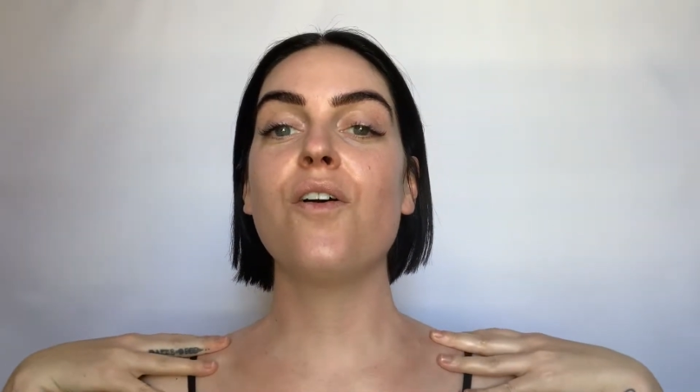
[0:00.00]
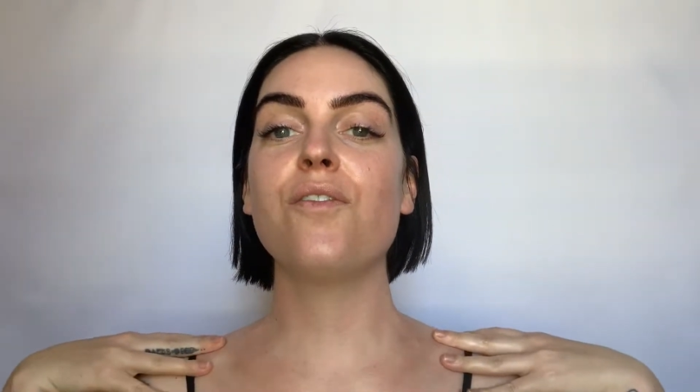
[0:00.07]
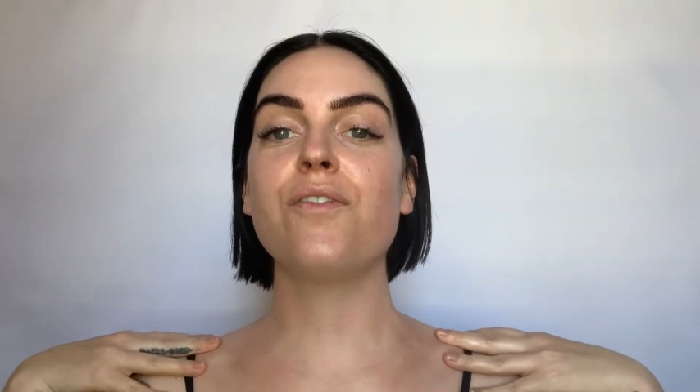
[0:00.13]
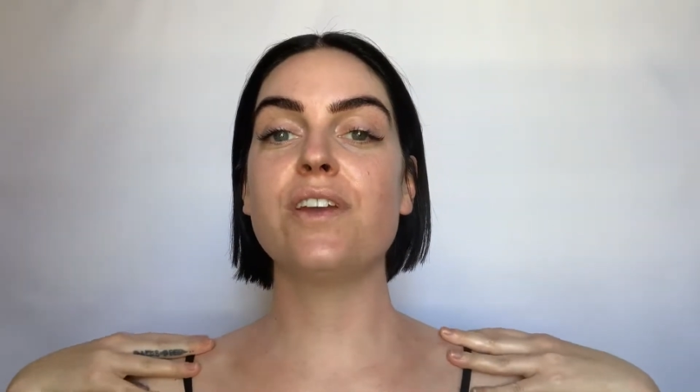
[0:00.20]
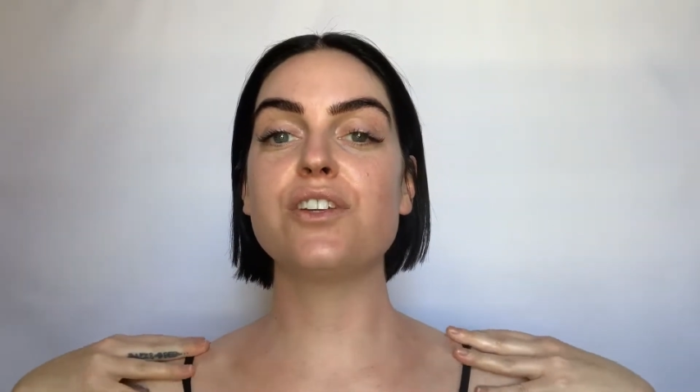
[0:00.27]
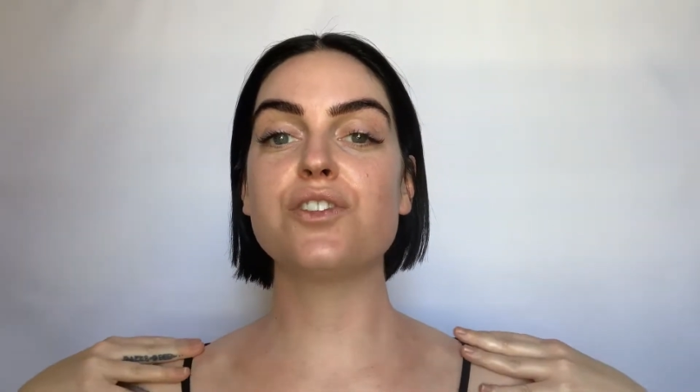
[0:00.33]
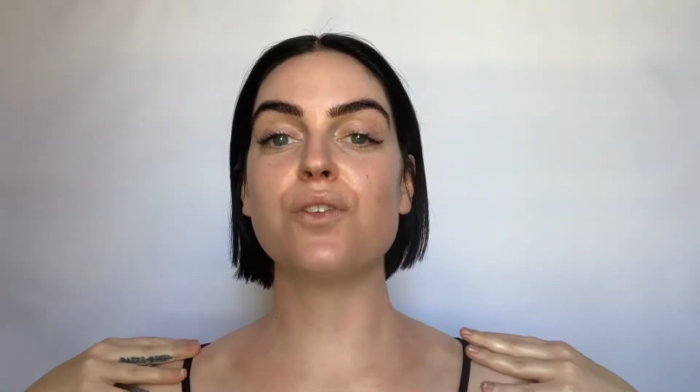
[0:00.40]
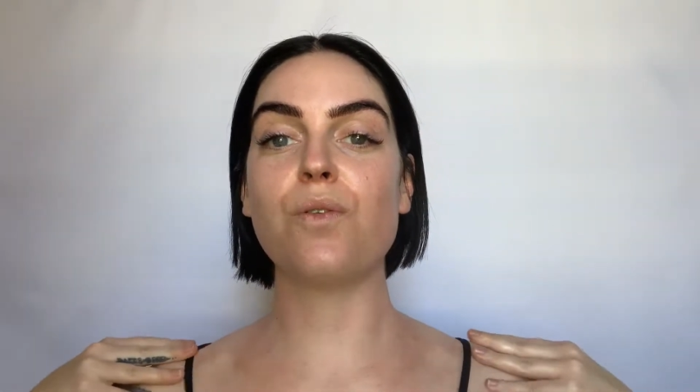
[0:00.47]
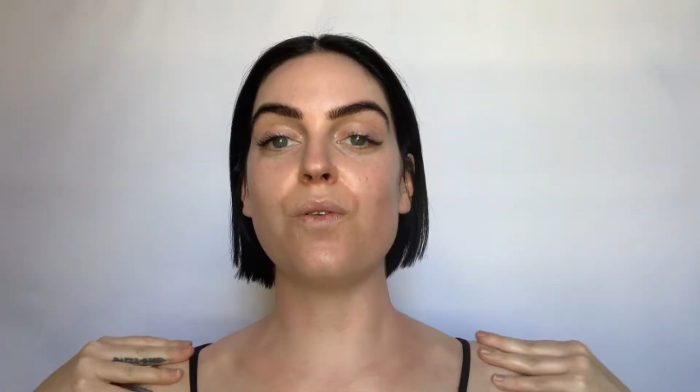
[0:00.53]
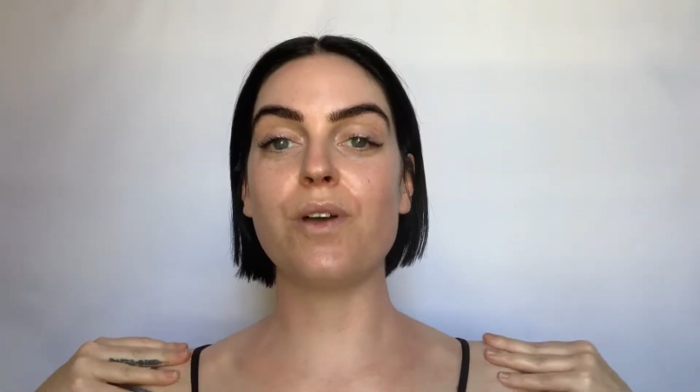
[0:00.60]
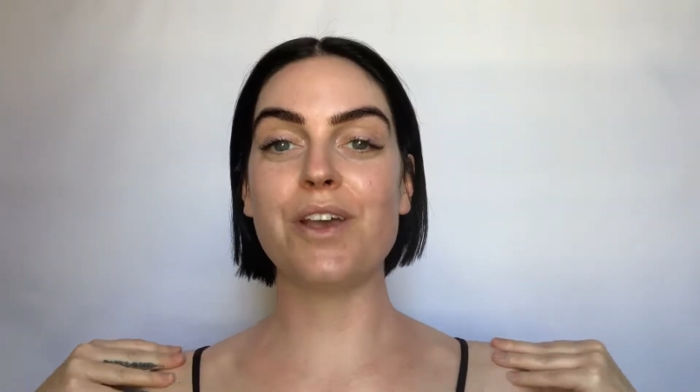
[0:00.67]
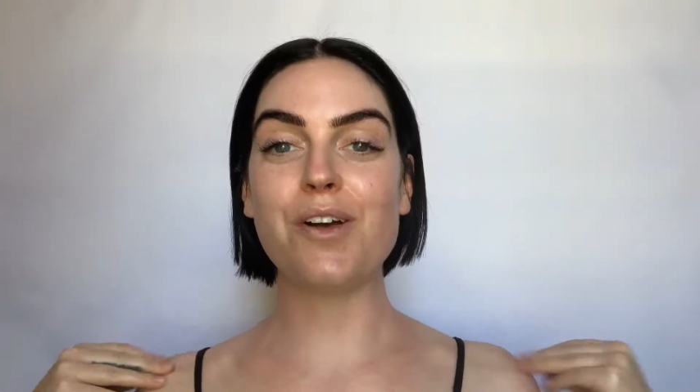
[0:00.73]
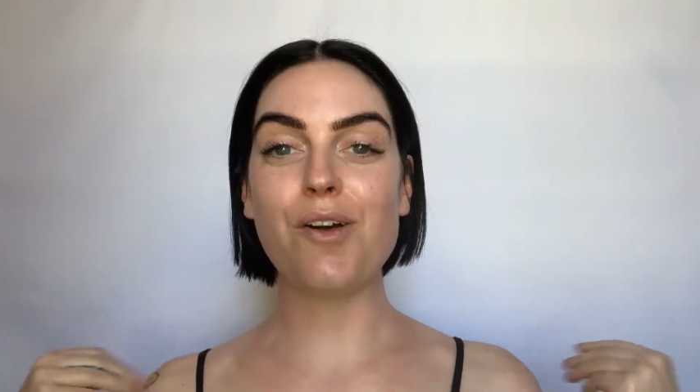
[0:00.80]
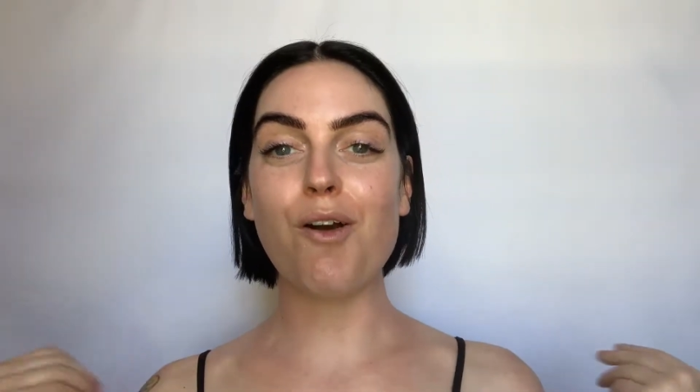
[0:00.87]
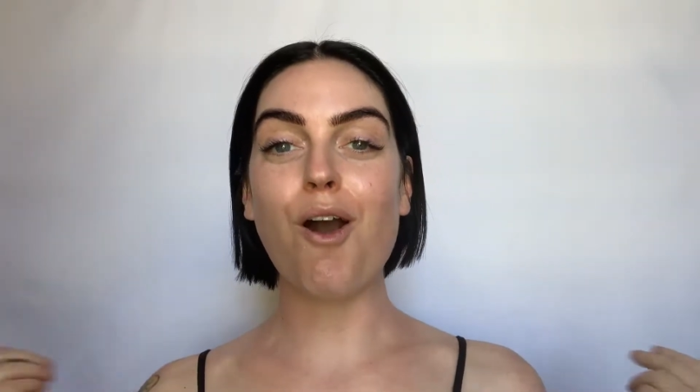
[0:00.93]
facial
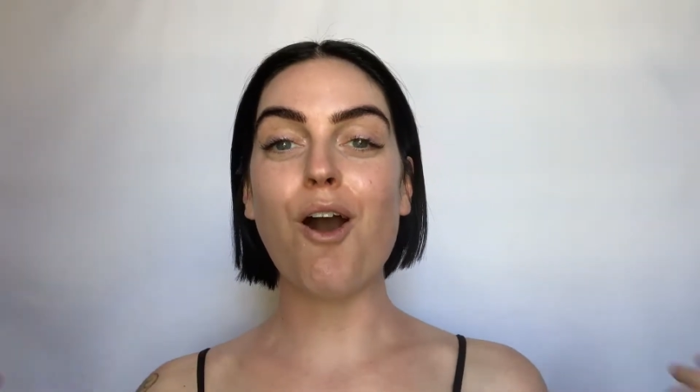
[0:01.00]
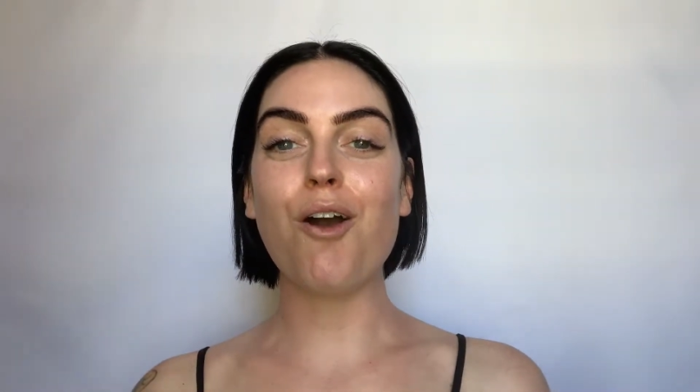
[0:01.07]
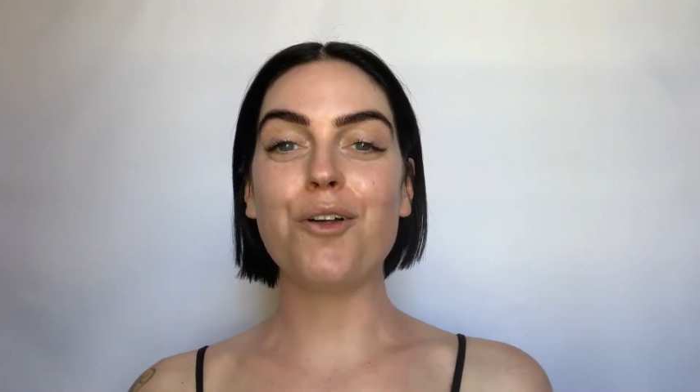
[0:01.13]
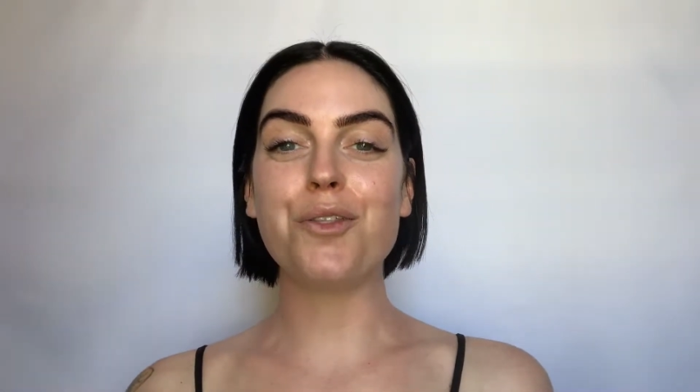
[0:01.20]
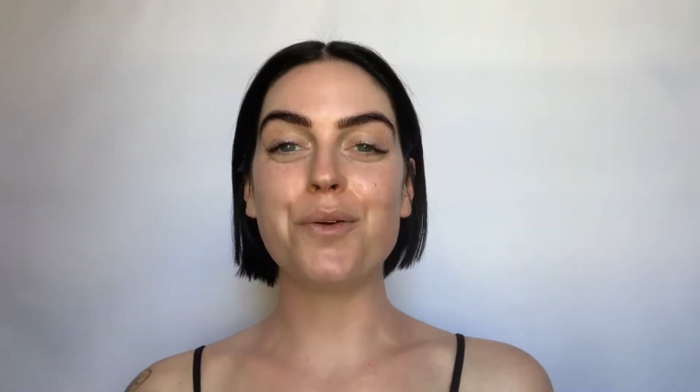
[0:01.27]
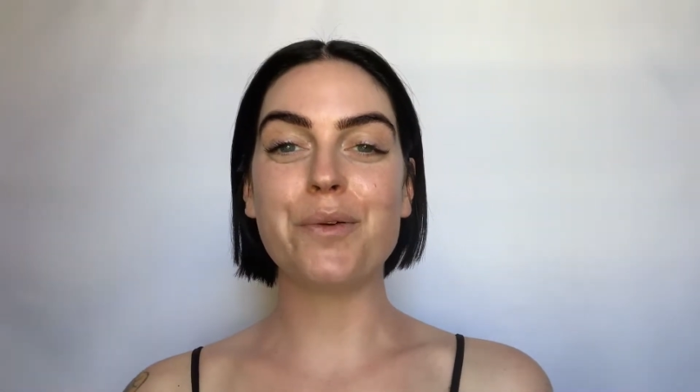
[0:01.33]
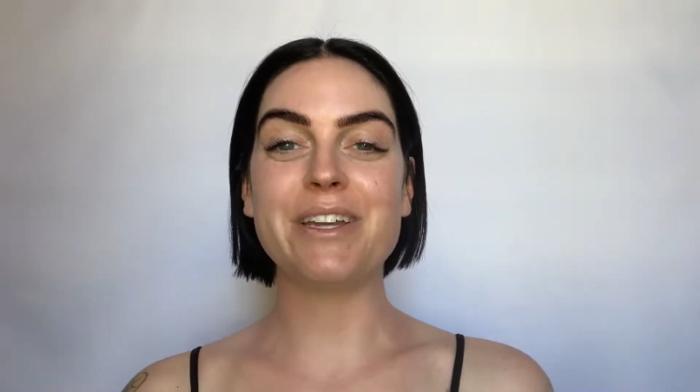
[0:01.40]
oil all the